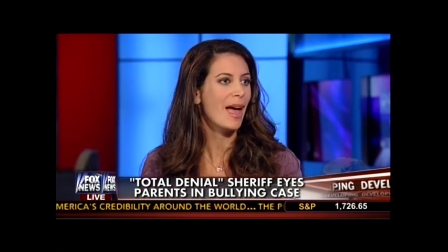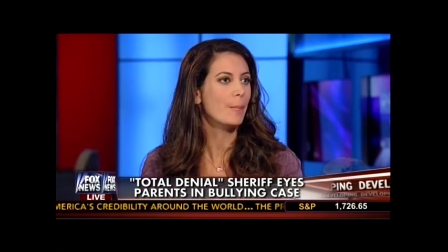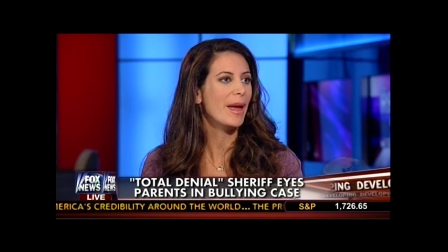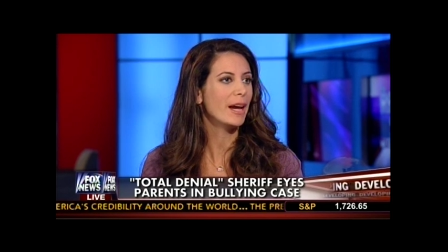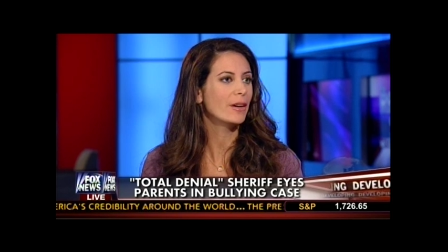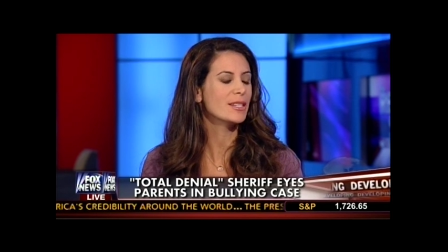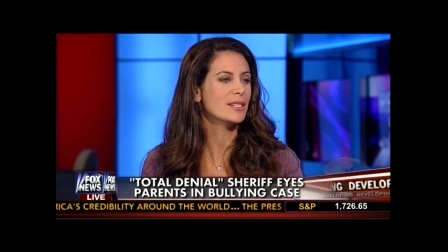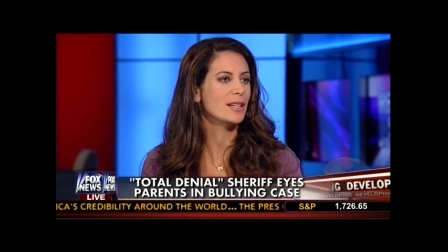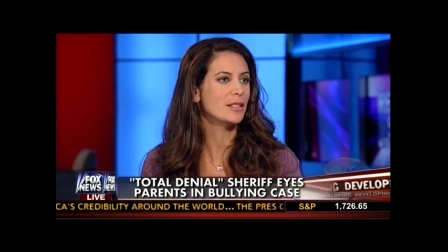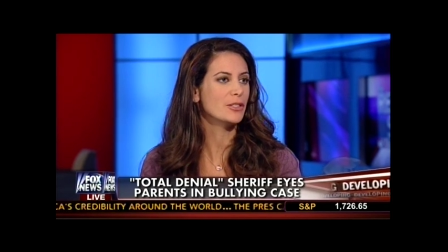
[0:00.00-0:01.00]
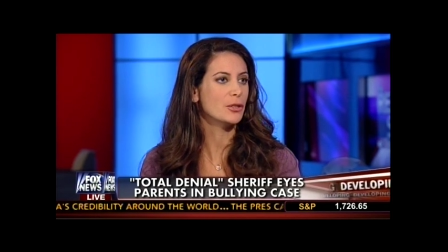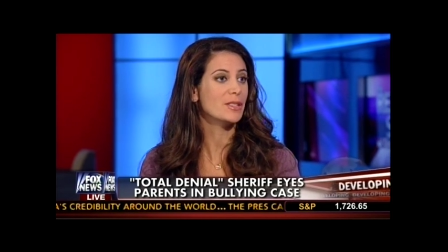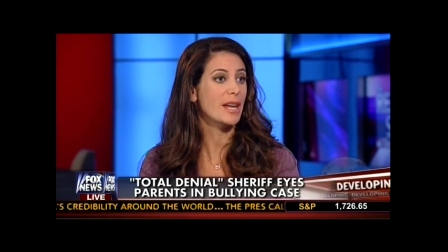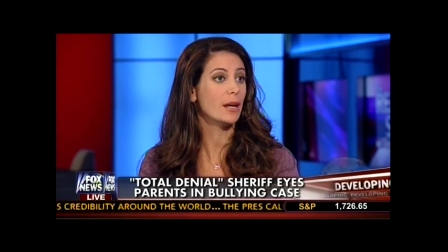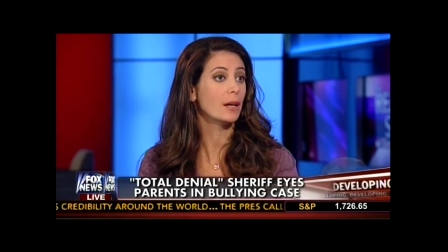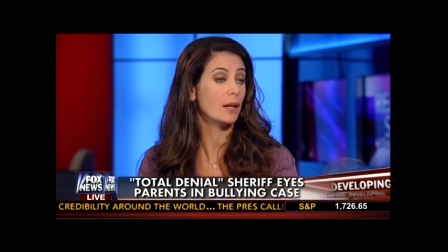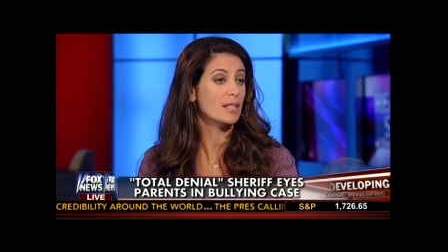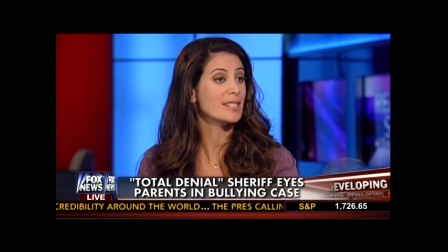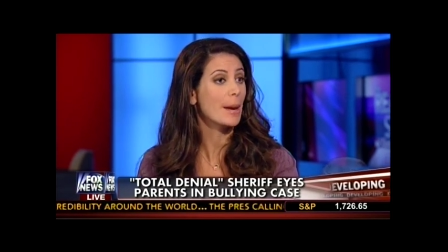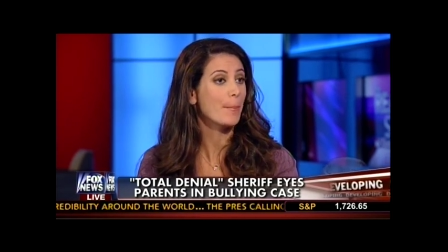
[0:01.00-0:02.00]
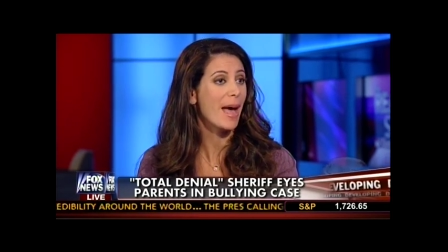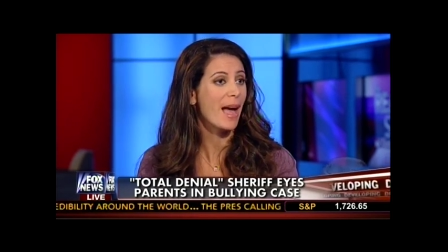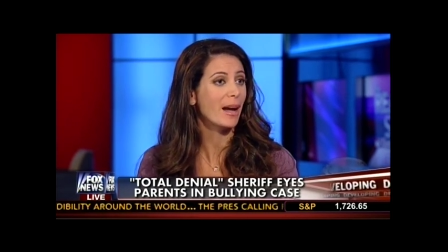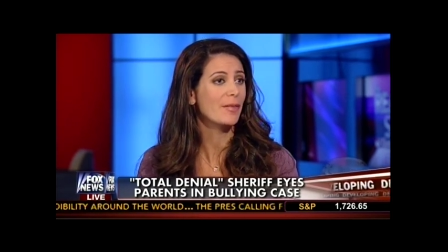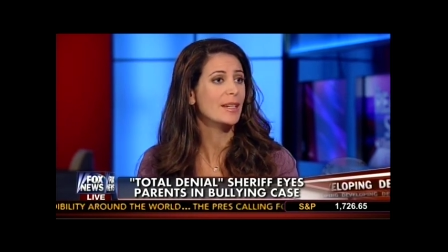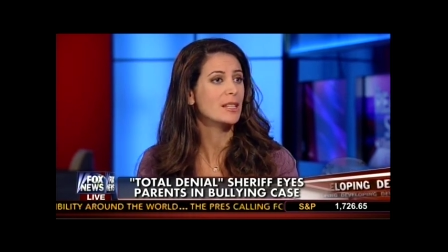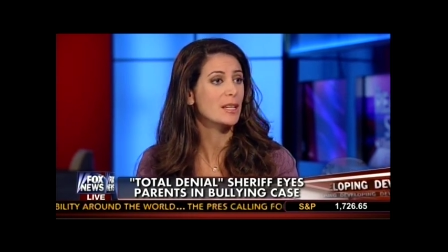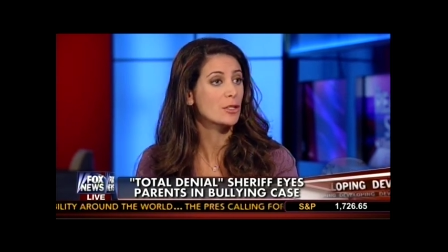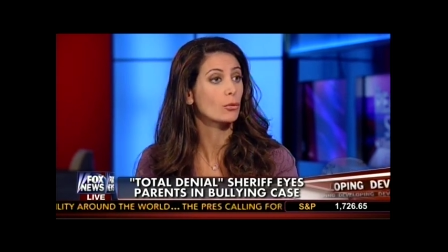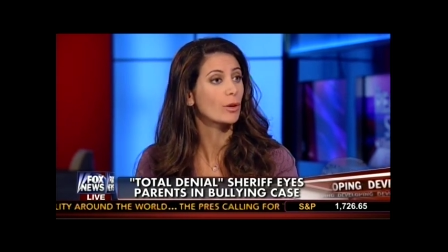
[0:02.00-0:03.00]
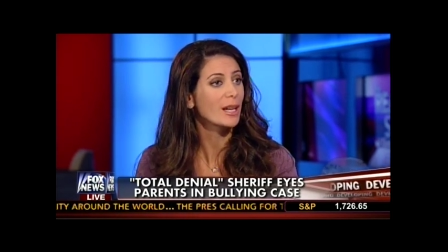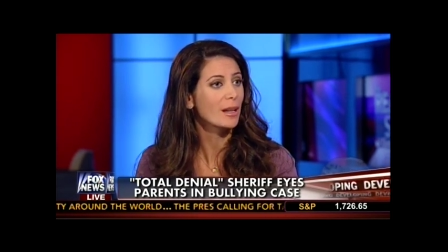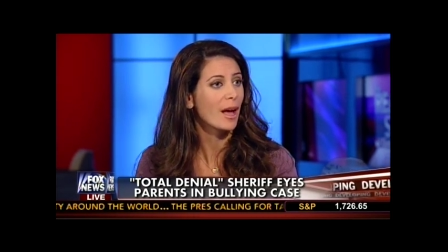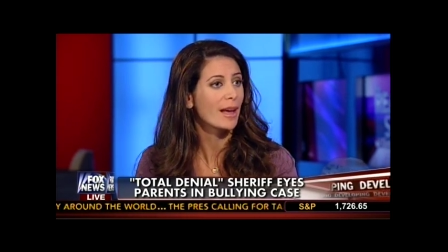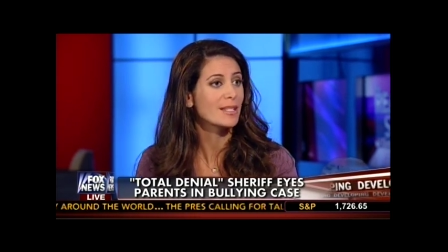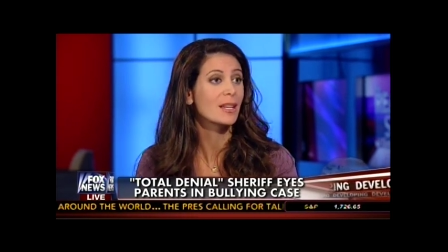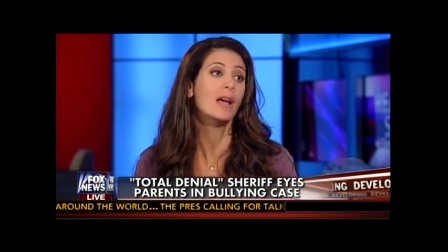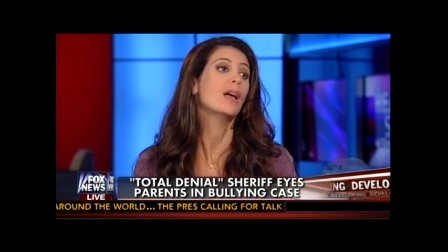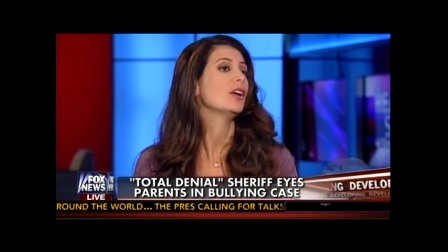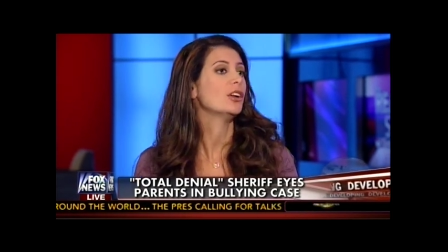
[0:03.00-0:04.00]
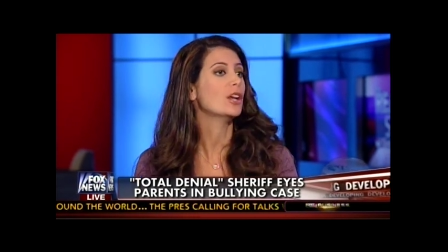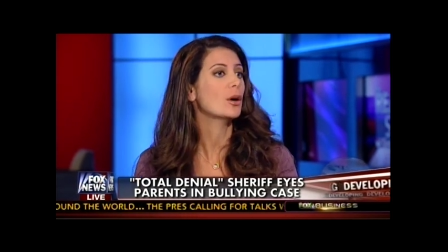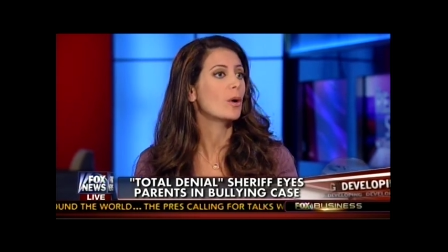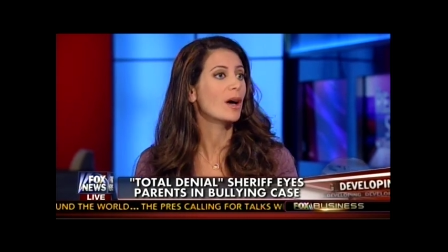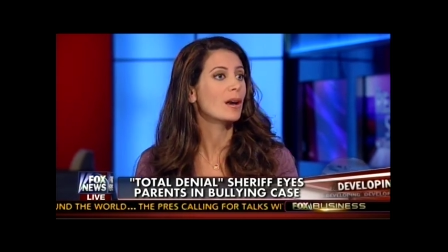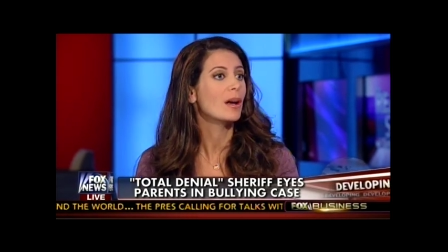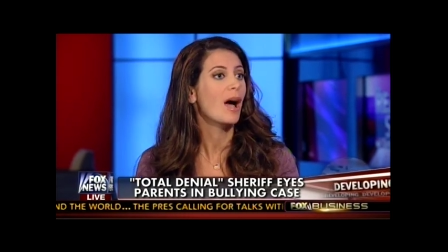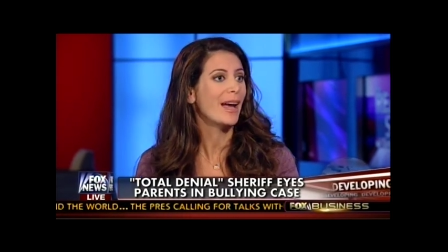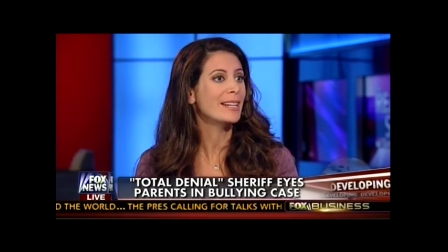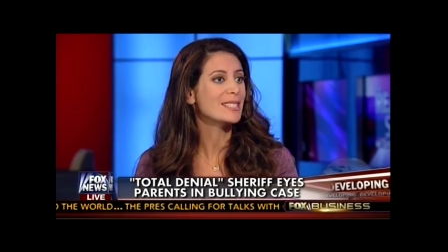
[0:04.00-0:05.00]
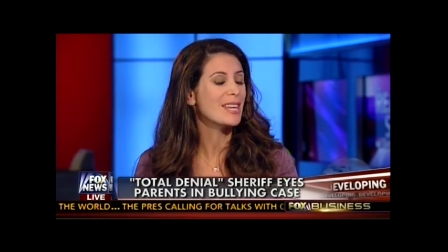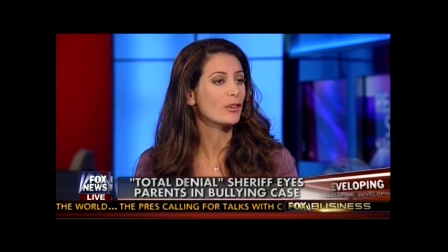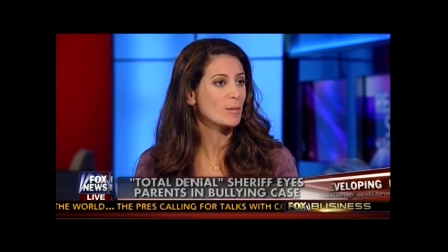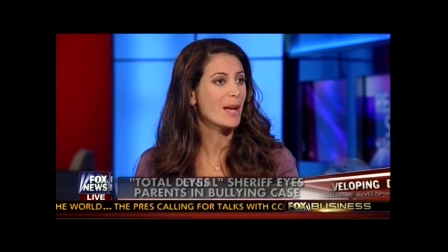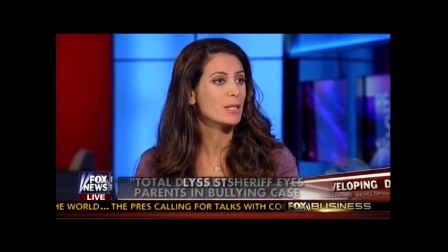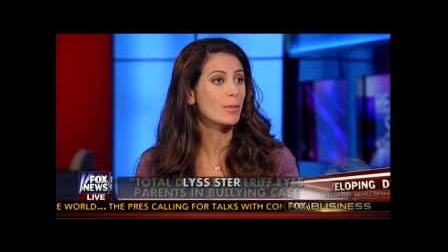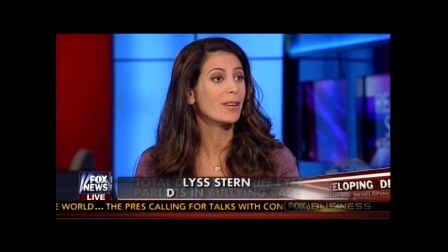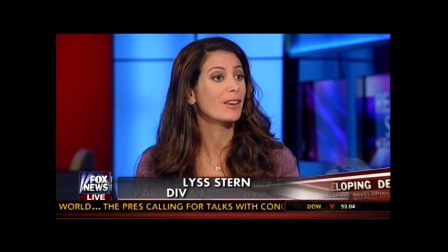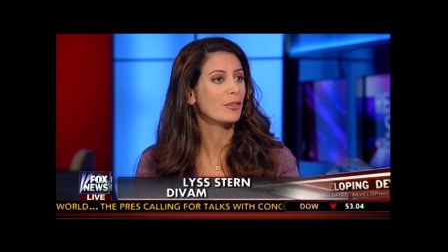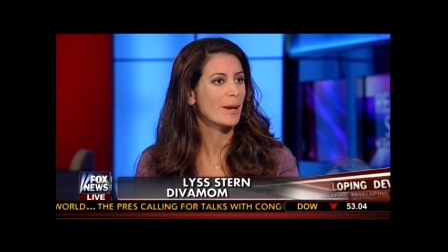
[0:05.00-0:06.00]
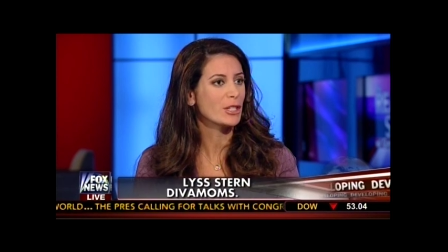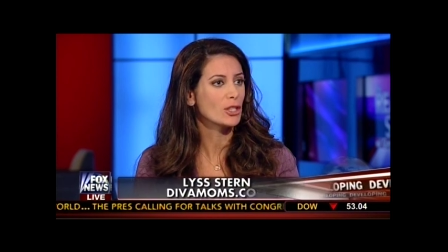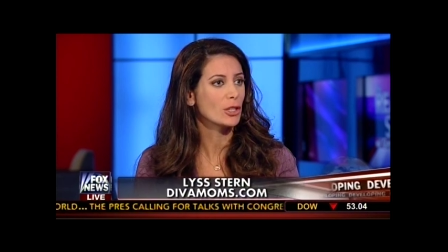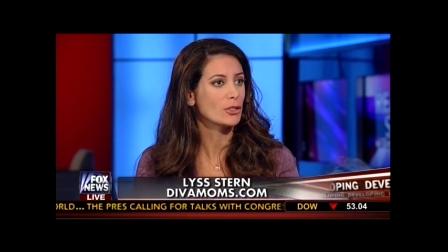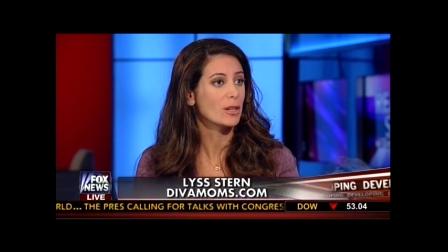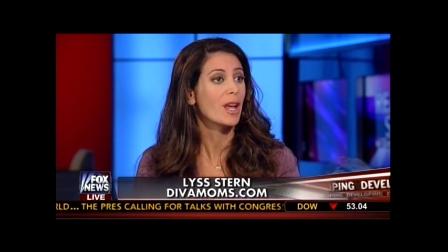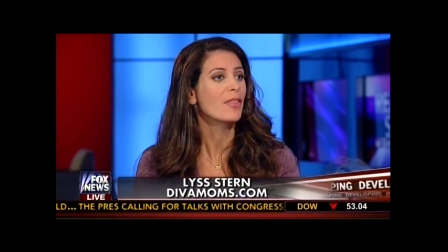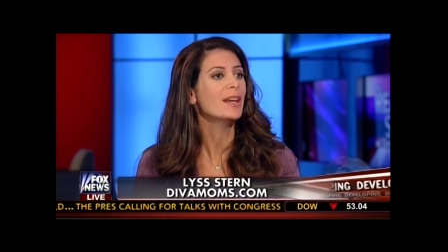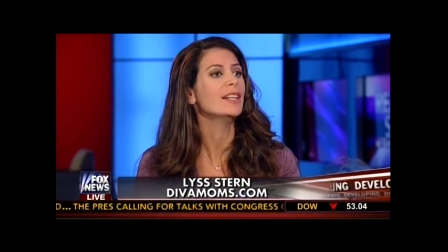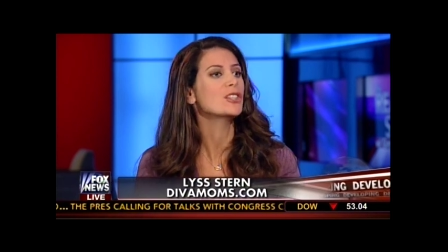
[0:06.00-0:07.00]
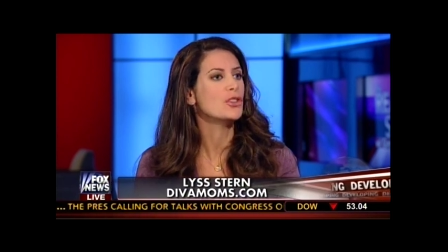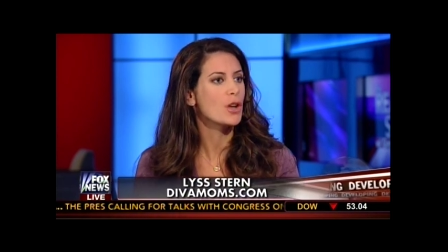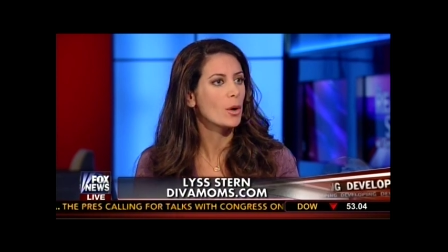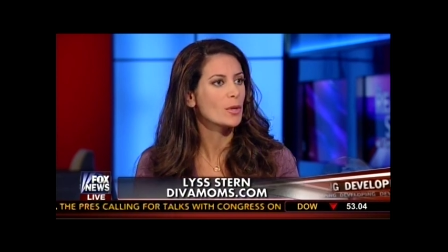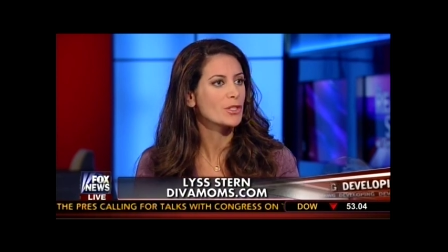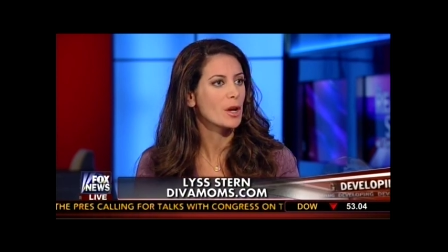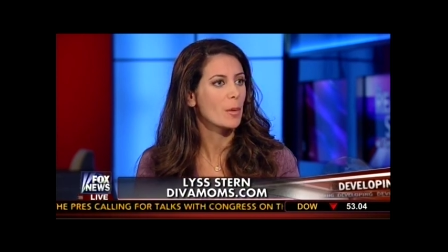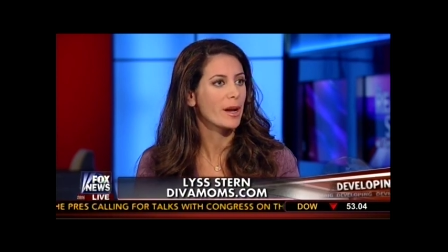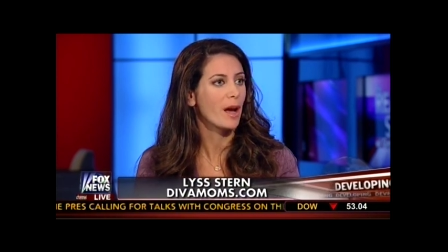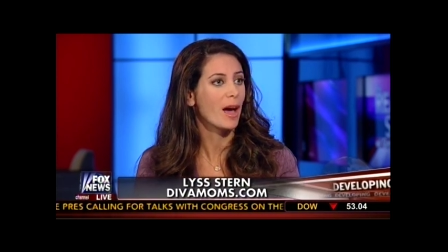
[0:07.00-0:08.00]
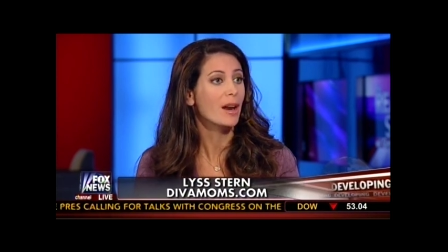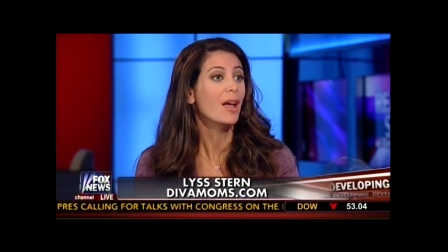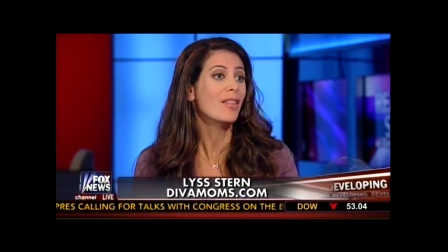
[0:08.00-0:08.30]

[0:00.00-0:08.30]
And parents need to take a step back and they need to realize, you know what, I need to take responsibility for my children. They need to know what's going on.